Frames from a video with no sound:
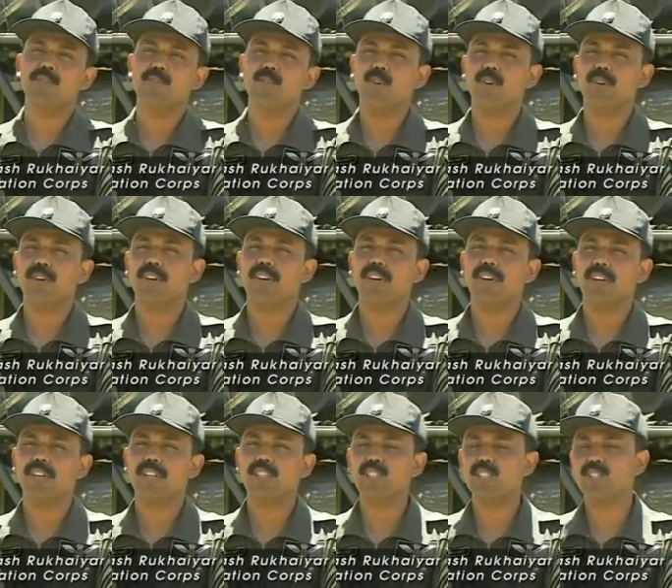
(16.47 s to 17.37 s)
for
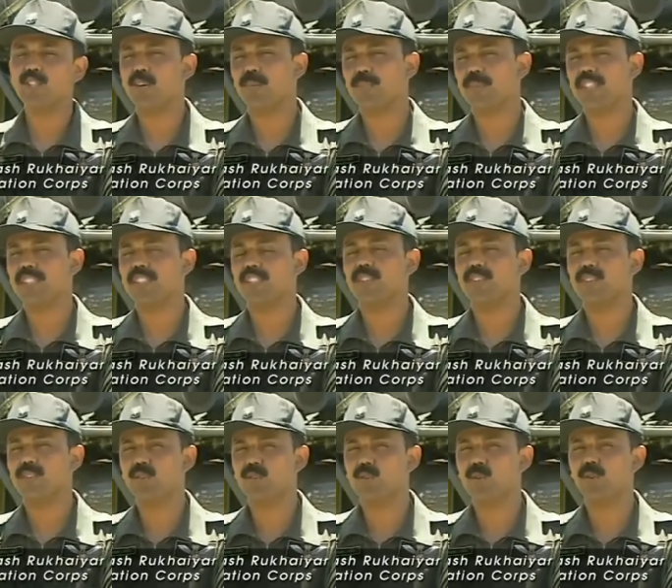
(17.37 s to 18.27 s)
Ranjit operation
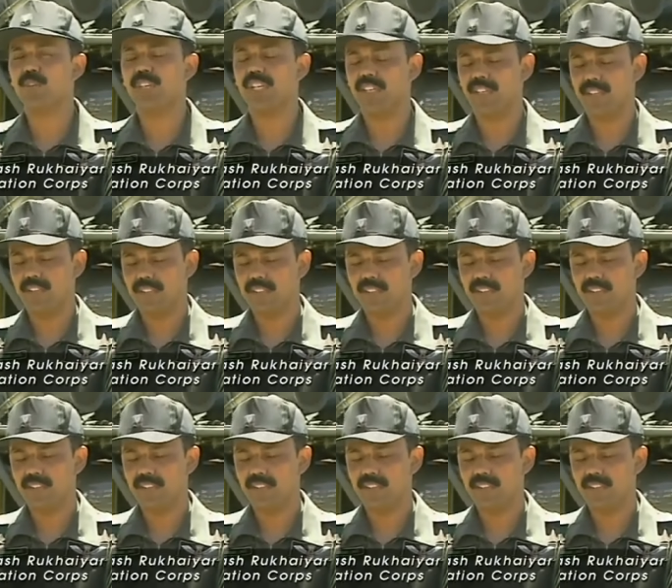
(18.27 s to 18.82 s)
on Tololing.